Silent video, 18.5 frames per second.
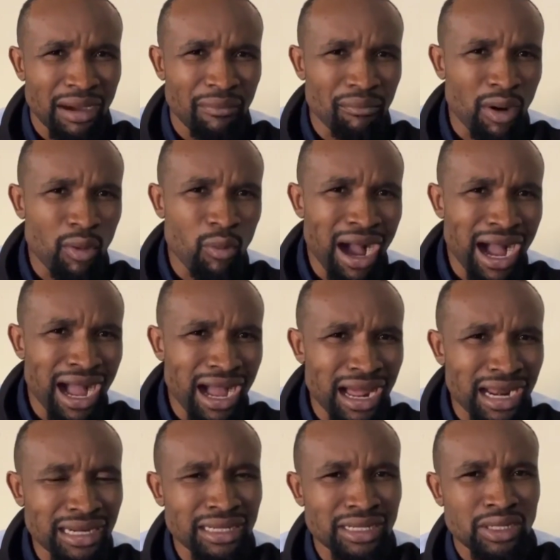Number
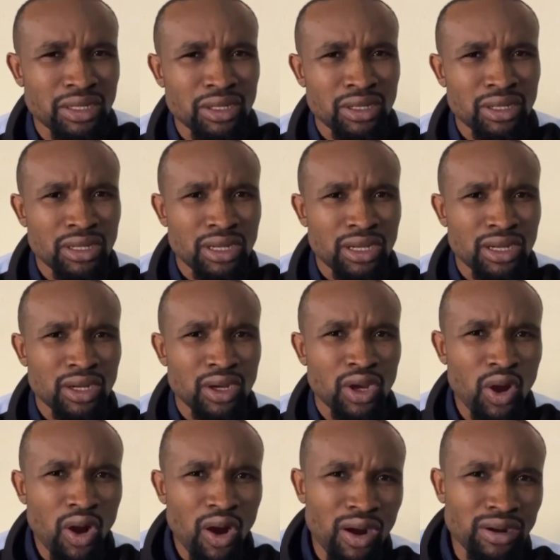one,
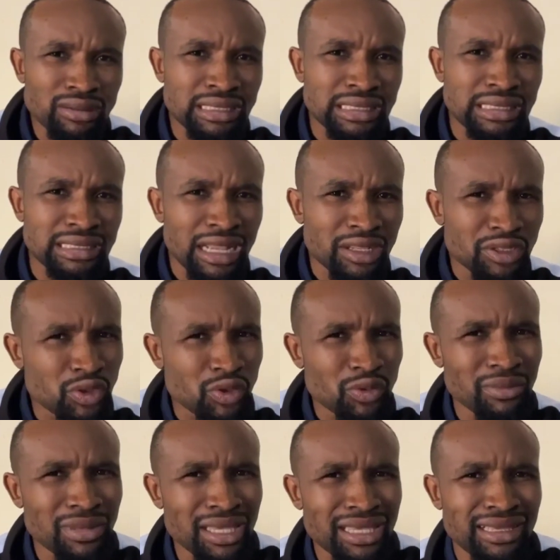God said
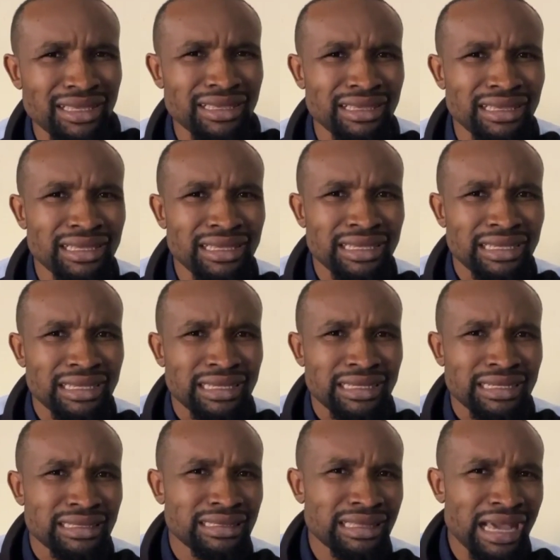to me
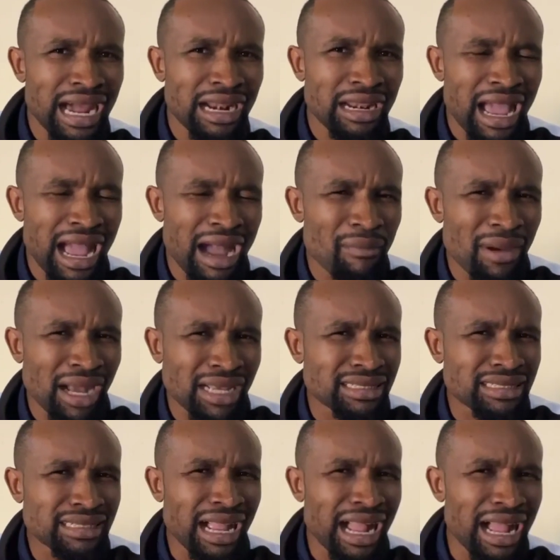that I
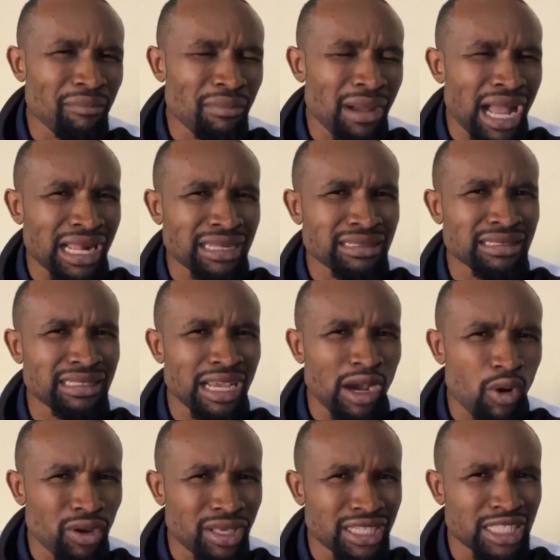must come and
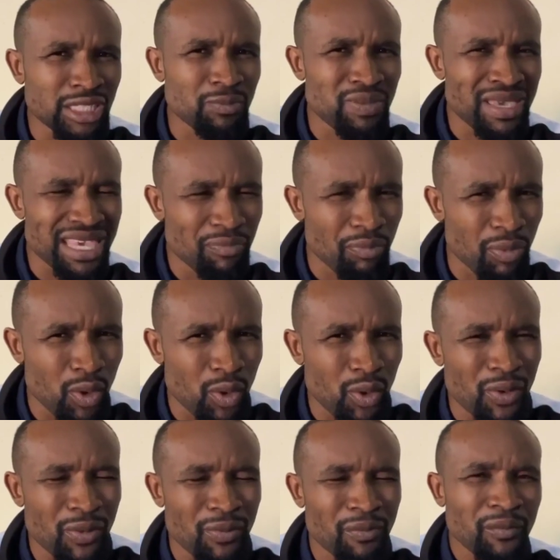tell his people